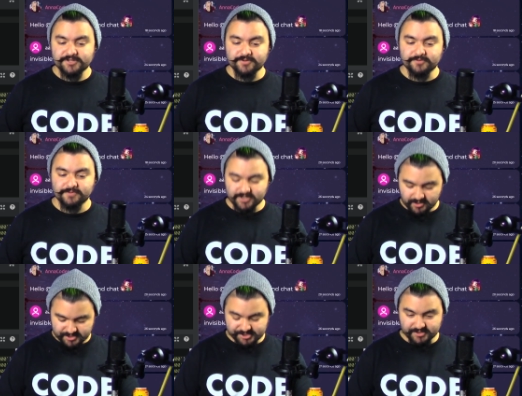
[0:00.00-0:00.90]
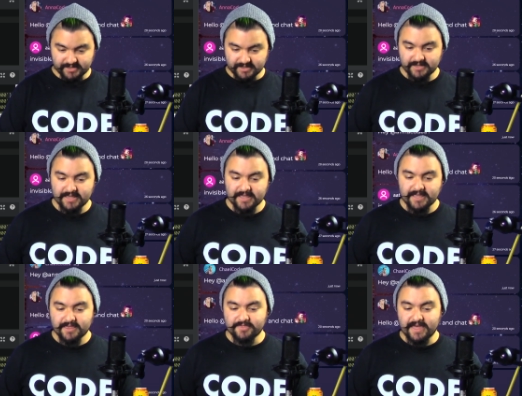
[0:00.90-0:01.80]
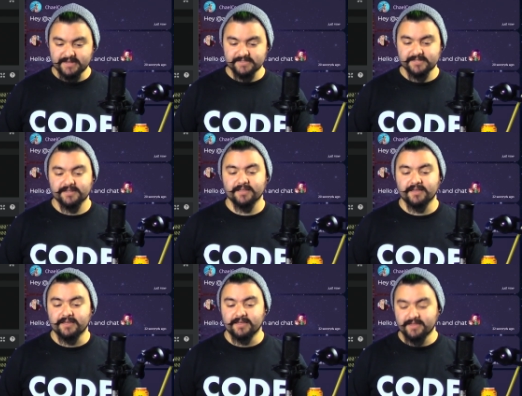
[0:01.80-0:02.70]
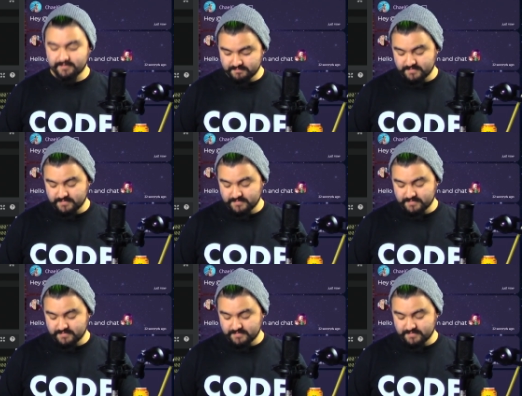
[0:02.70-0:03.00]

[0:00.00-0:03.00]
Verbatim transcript: to return a string that uh,